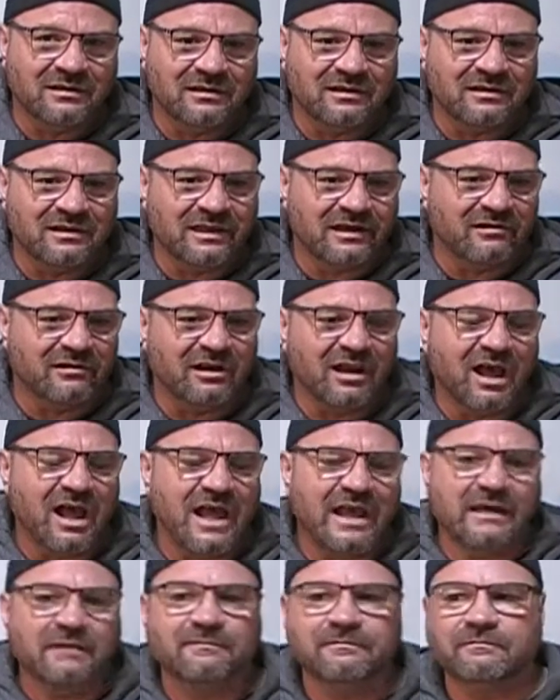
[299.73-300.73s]
they're
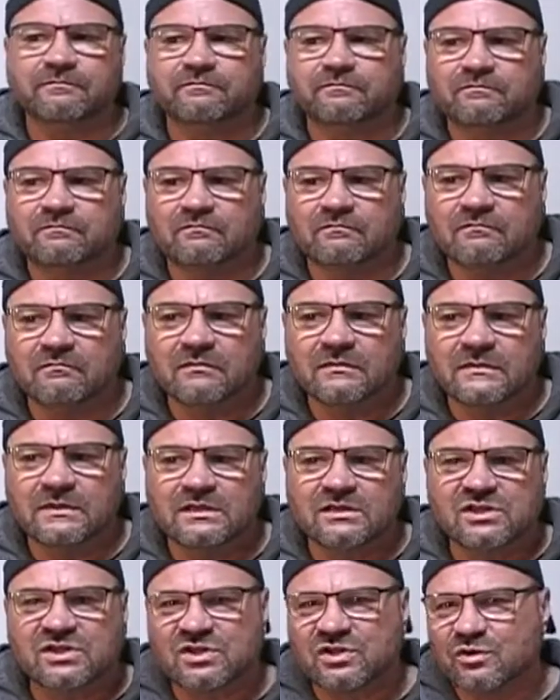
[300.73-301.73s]
not
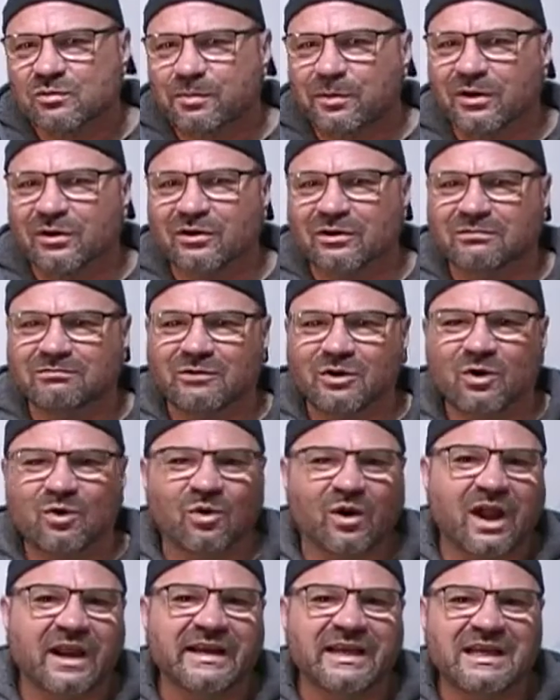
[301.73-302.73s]
super
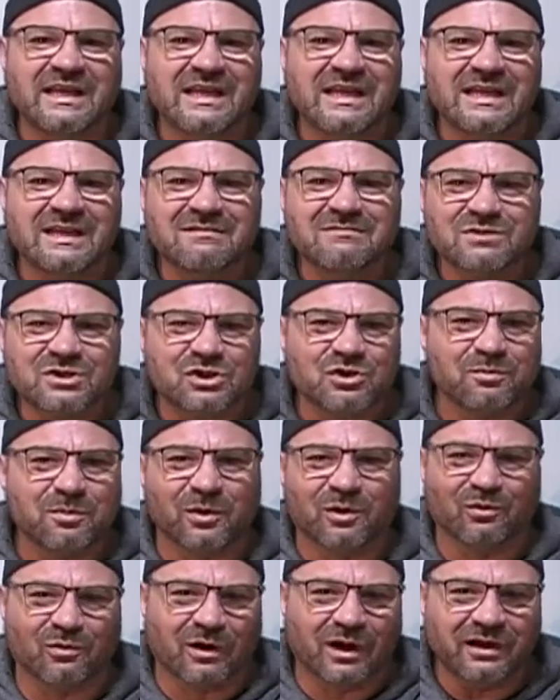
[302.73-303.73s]
grindy,
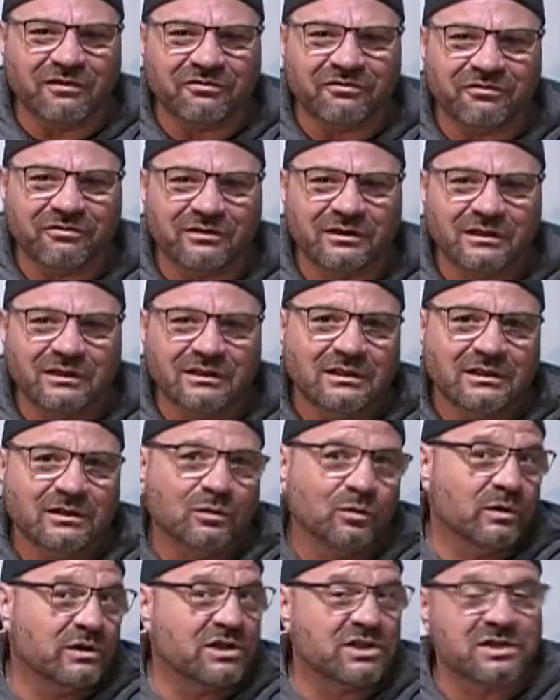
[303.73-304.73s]
super rough,
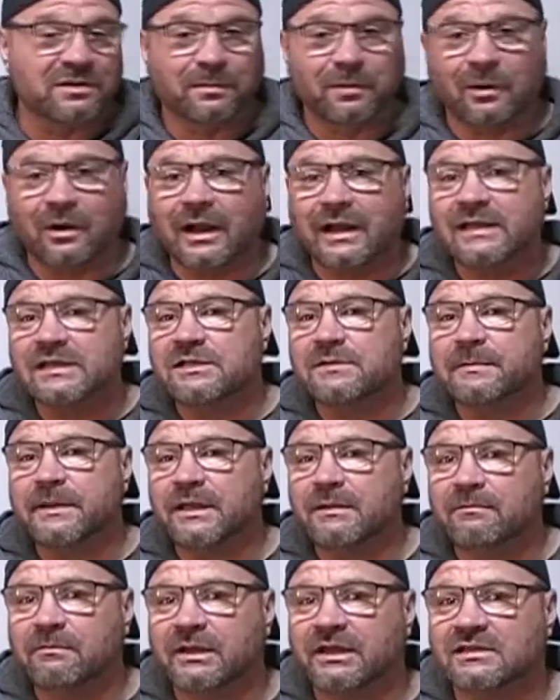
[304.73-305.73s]
which surprised
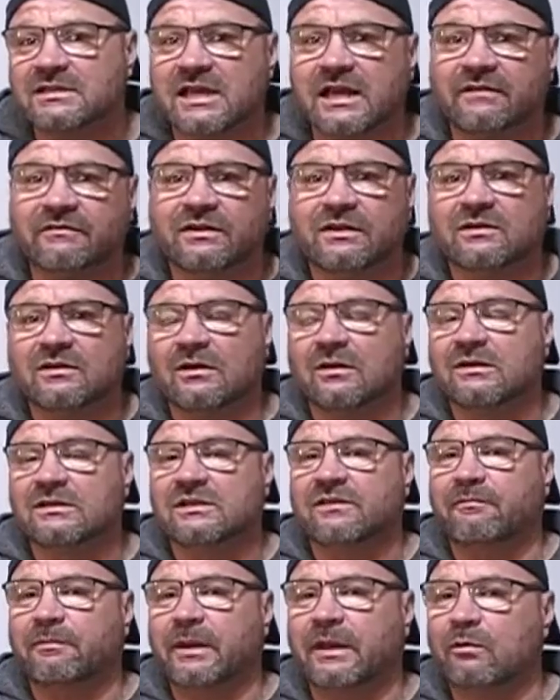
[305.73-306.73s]
me because I have guitars
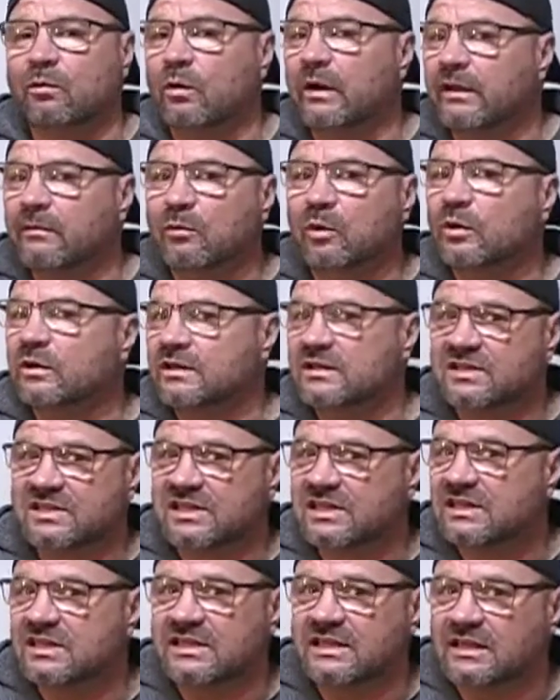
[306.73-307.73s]
I've paid way more than
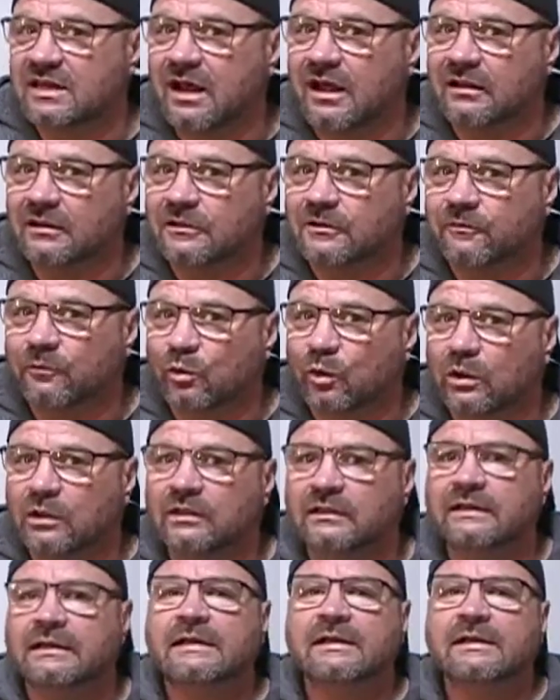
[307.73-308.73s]
$60
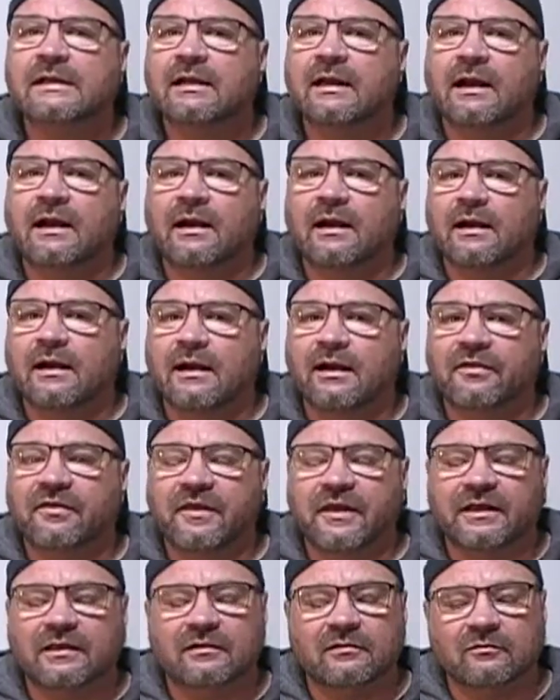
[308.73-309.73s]
for
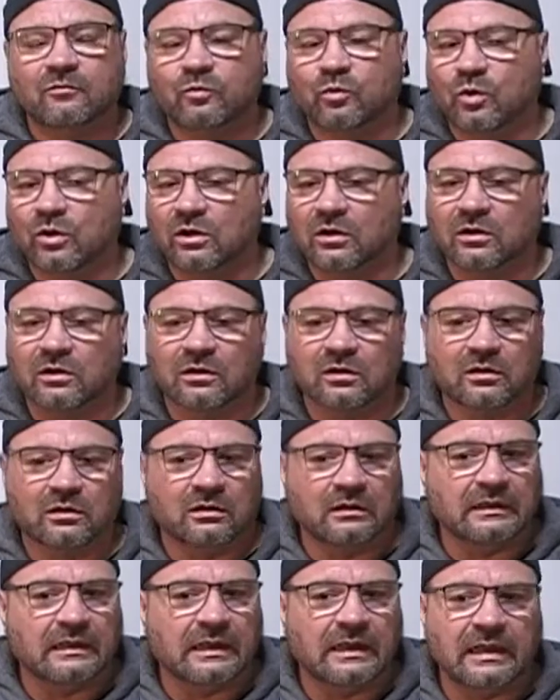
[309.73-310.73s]
that
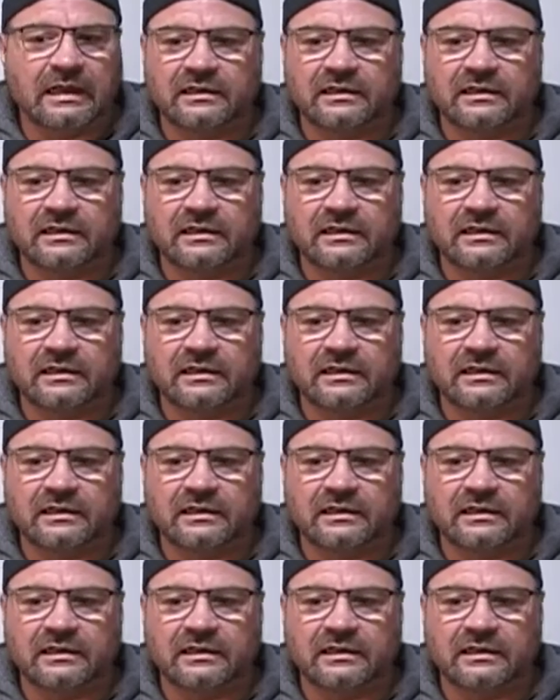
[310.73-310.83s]
were in